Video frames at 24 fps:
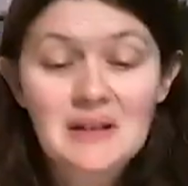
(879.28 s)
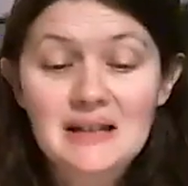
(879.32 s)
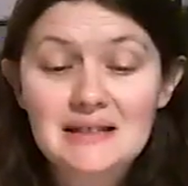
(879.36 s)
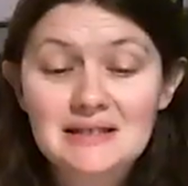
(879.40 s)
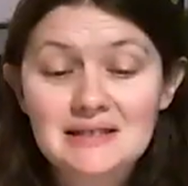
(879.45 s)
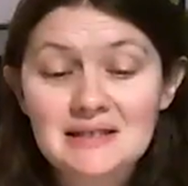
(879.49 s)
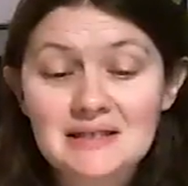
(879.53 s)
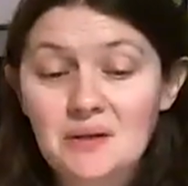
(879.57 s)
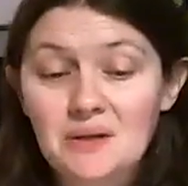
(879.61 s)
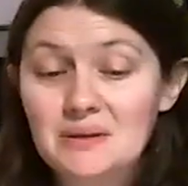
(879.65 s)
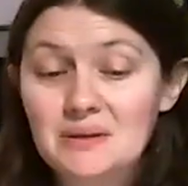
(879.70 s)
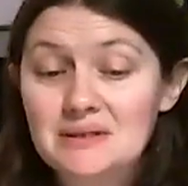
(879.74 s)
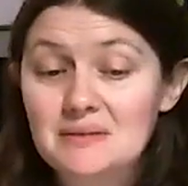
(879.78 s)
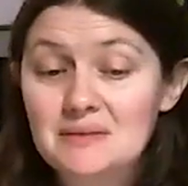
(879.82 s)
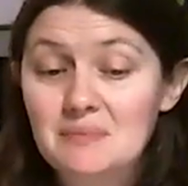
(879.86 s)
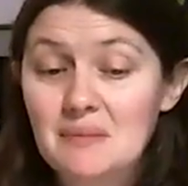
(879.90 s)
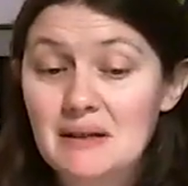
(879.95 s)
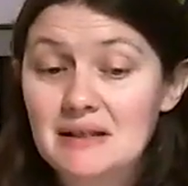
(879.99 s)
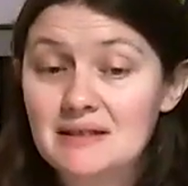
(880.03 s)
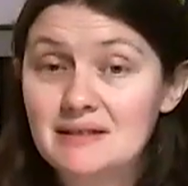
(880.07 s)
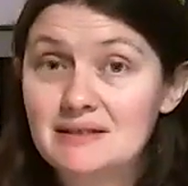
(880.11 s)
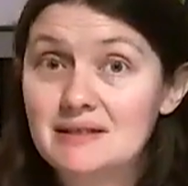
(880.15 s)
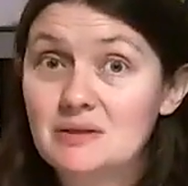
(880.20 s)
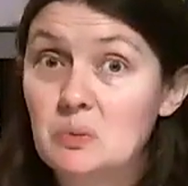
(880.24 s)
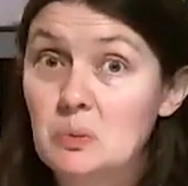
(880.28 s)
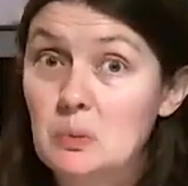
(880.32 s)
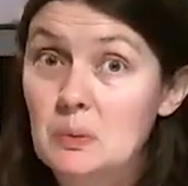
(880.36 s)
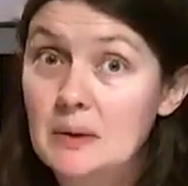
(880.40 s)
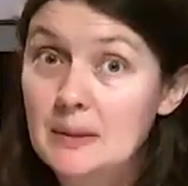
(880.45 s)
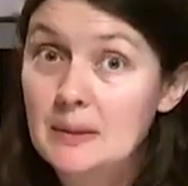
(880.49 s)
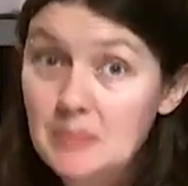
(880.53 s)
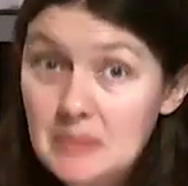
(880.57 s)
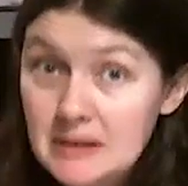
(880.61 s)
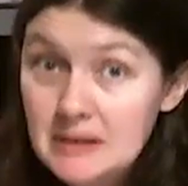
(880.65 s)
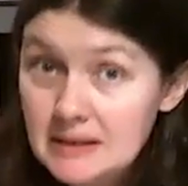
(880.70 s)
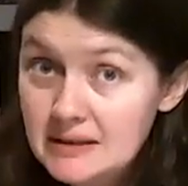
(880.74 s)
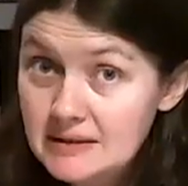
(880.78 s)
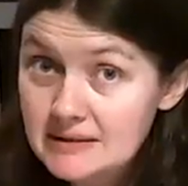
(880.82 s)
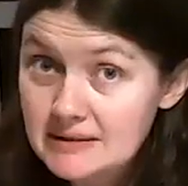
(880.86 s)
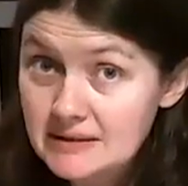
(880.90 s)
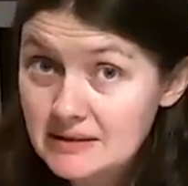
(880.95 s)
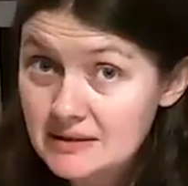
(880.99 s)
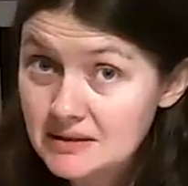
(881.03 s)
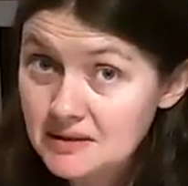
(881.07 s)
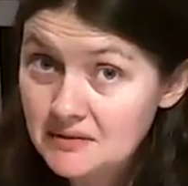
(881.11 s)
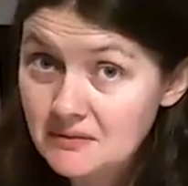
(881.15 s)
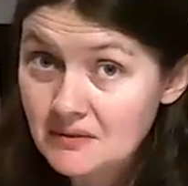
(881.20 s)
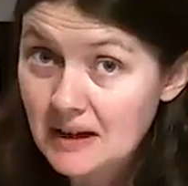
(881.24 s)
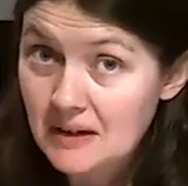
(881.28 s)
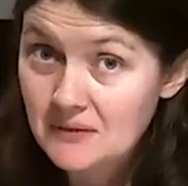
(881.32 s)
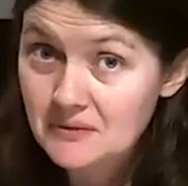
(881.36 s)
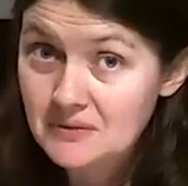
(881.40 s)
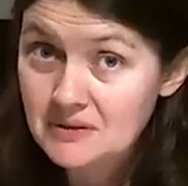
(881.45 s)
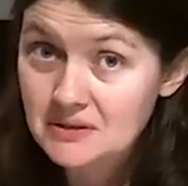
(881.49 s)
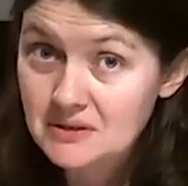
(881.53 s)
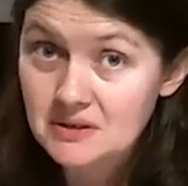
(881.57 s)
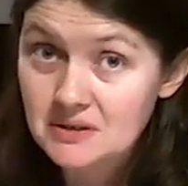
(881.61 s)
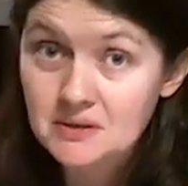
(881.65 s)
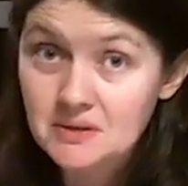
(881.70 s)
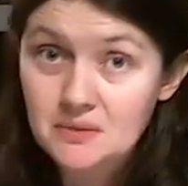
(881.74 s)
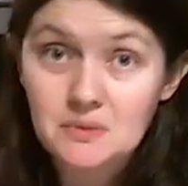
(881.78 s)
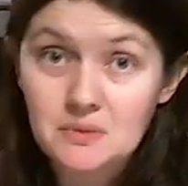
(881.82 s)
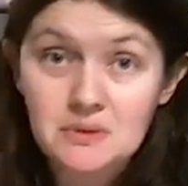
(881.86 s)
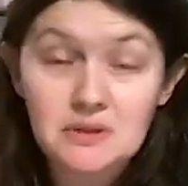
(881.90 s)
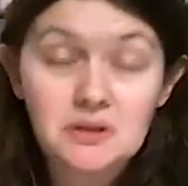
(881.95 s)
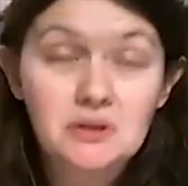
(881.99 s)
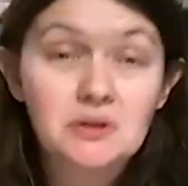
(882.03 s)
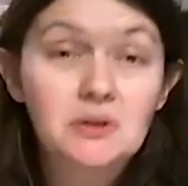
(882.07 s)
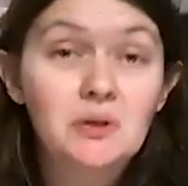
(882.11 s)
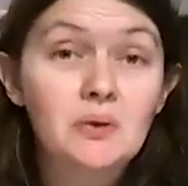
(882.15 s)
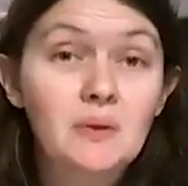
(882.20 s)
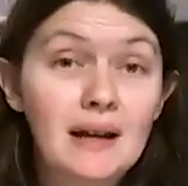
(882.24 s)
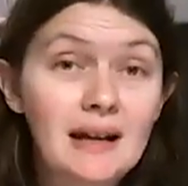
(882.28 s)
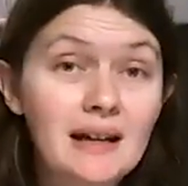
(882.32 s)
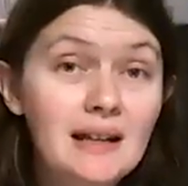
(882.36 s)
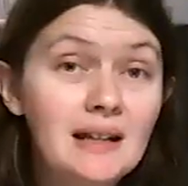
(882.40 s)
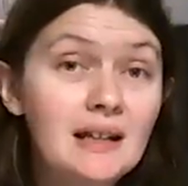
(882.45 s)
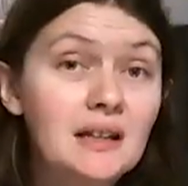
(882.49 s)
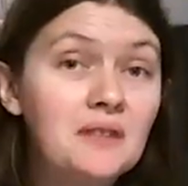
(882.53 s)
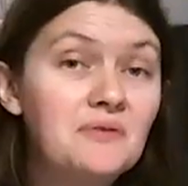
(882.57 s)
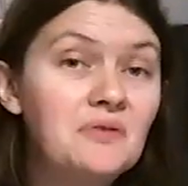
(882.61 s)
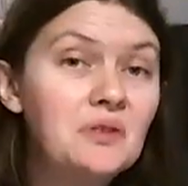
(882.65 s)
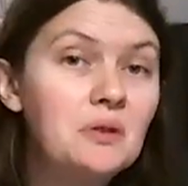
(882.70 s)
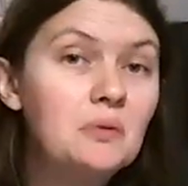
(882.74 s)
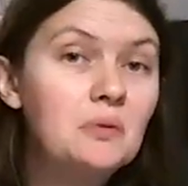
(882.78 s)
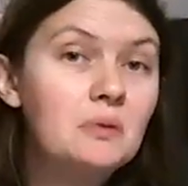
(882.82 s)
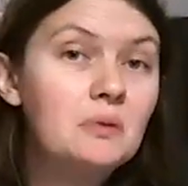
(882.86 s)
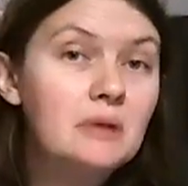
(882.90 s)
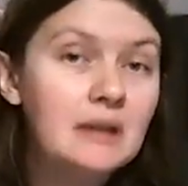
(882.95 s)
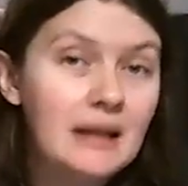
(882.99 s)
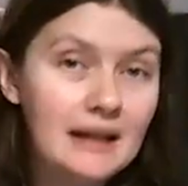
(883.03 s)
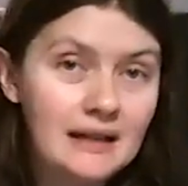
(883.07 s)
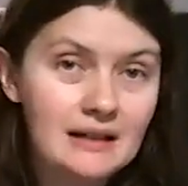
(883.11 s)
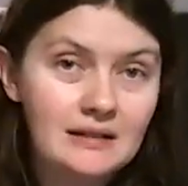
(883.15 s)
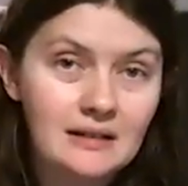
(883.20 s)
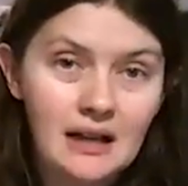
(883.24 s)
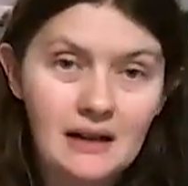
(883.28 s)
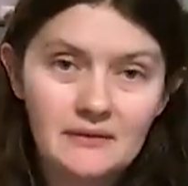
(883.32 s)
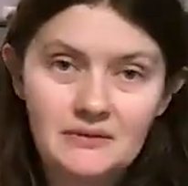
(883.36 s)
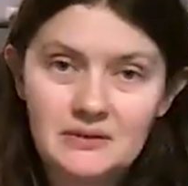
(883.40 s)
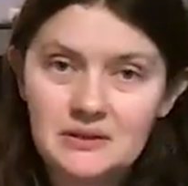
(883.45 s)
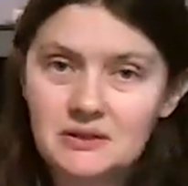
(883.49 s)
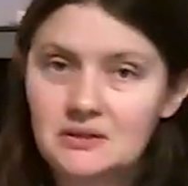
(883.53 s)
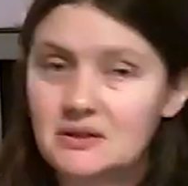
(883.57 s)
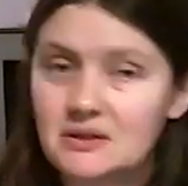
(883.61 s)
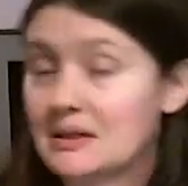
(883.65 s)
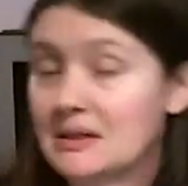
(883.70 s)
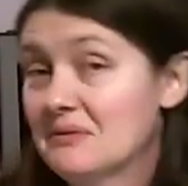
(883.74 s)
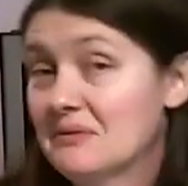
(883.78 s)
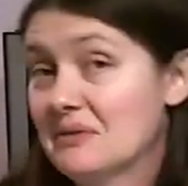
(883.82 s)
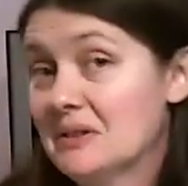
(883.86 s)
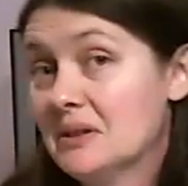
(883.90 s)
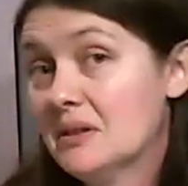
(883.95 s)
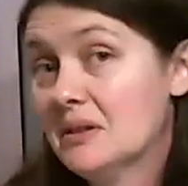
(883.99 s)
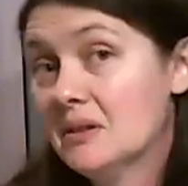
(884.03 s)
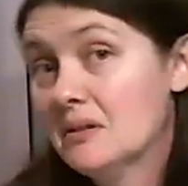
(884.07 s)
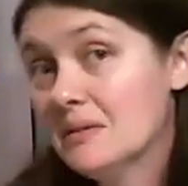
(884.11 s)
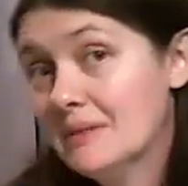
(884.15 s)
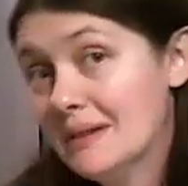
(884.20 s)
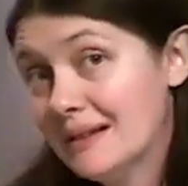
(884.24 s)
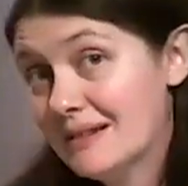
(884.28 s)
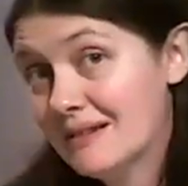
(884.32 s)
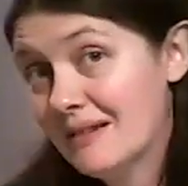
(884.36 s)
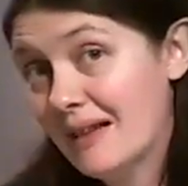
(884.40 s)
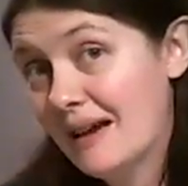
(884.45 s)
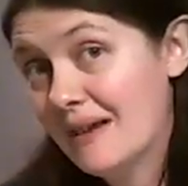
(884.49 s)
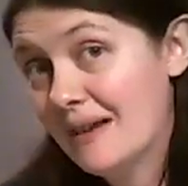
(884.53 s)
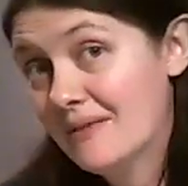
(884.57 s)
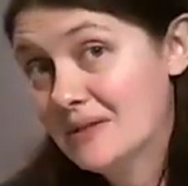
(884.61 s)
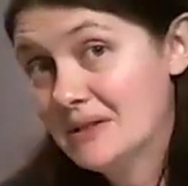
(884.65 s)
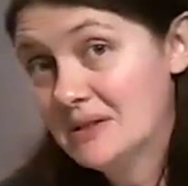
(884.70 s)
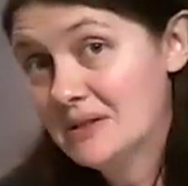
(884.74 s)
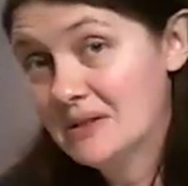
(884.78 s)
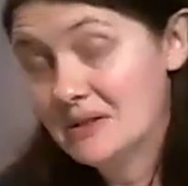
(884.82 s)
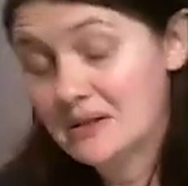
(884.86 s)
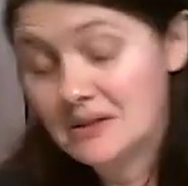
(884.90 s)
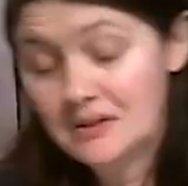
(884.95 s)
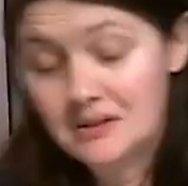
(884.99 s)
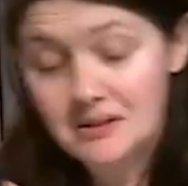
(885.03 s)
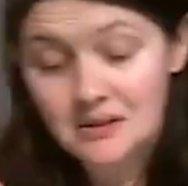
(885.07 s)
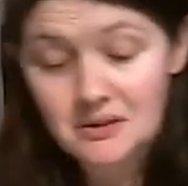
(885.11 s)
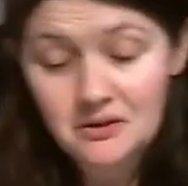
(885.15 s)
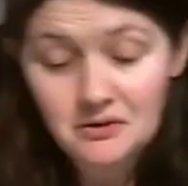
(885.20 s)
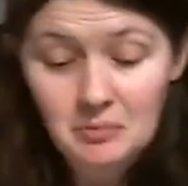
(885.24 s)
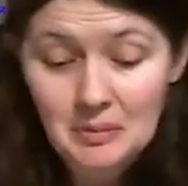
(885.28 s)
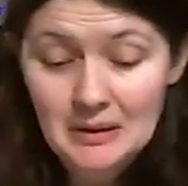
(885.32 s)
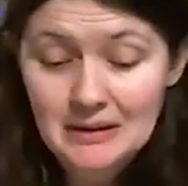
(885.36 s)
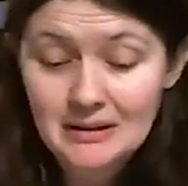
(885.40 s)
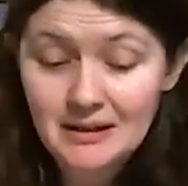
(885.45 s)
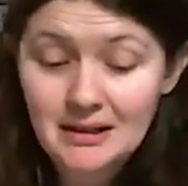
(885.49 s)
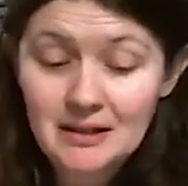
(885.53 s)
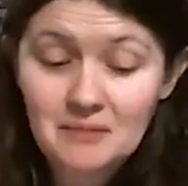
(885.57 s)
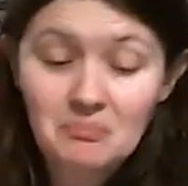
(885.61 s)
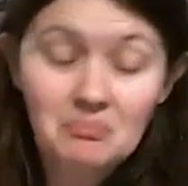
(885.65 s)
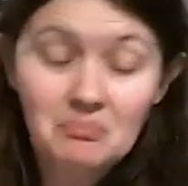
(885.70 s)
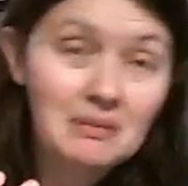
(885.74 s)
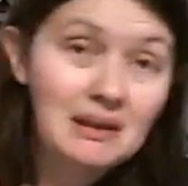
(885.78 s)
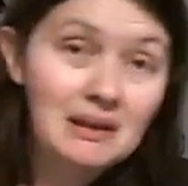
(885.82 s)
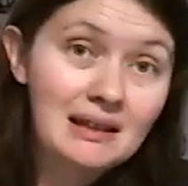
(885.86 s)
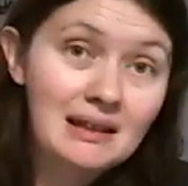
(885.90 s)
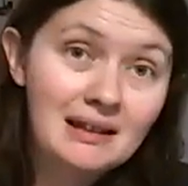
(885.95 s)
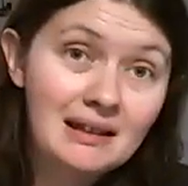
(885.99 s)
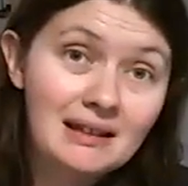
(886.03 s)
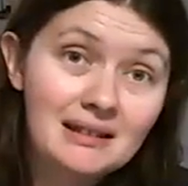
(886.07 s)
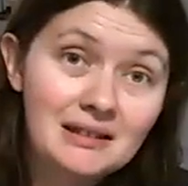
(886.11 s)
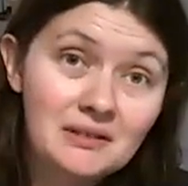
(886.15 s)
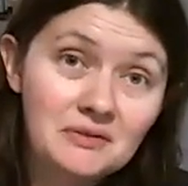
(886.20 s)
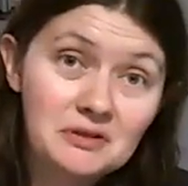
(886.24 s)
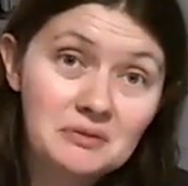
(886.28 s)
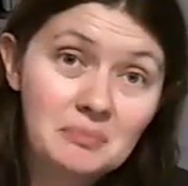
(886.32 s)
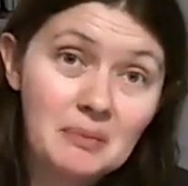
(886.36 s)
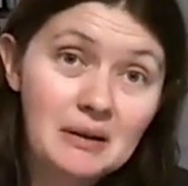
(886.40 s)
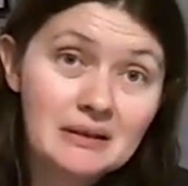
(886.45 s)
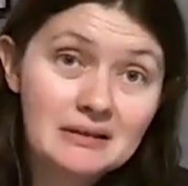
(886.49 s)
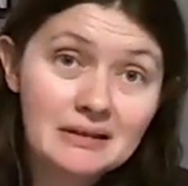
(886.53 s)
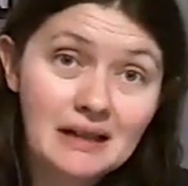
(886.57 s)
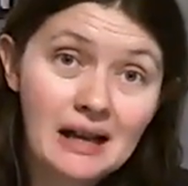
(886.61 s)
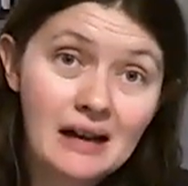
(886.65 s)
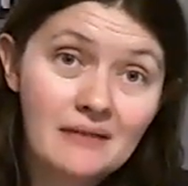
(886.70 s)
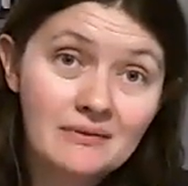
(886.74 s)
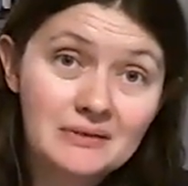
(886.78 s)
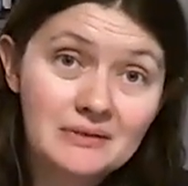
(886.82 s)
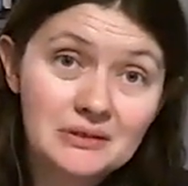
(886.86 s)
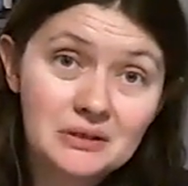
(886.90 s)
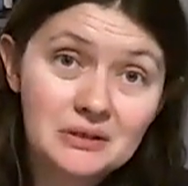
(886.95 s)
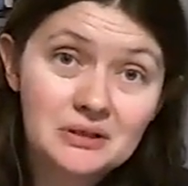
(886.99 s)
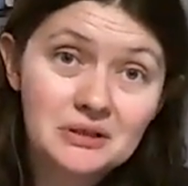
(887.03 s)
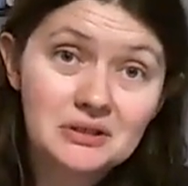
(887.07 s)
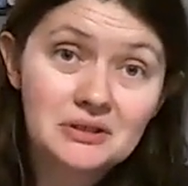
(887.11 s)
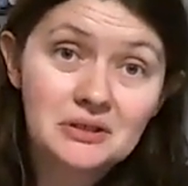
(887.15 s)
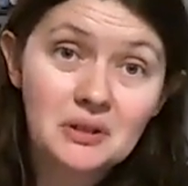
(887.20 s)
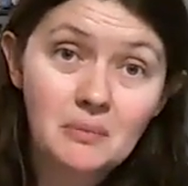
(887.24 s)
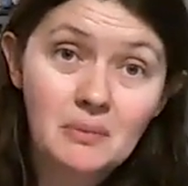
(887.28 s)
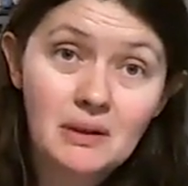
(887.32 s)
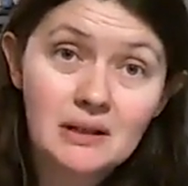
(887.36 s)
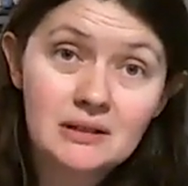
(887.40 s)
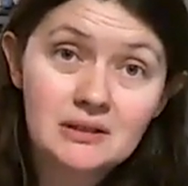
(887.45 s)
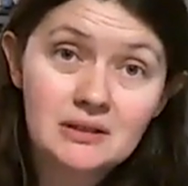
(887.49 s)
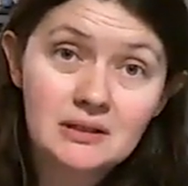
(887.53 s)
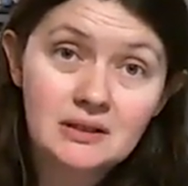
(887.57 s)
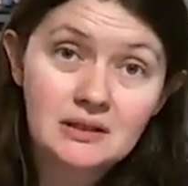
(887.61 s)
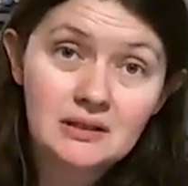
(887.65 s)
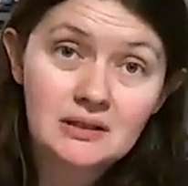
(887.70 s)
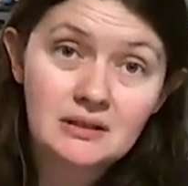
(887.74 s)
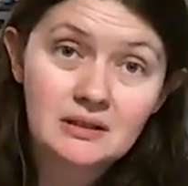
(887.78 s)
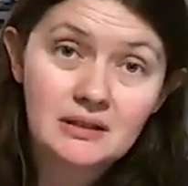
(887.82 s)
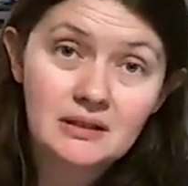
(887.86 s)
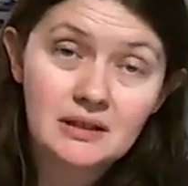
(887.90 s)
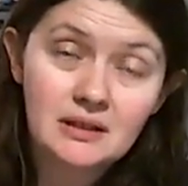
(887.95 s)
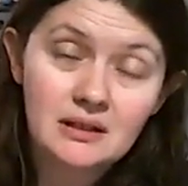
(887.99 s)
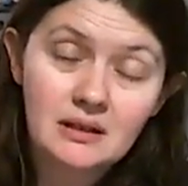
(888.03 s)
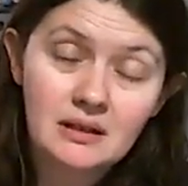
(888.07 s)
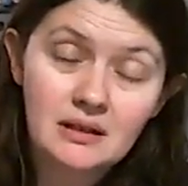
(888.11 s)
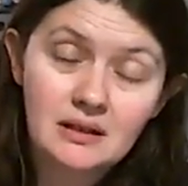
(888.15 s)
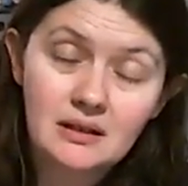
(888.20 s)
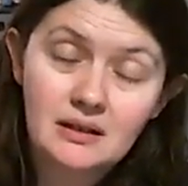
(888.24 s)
So it smells reminiscent of lavender, which is great if you like lavender. If you don't like lavender, or you've been like me and you've smelled lavender so much that you're like,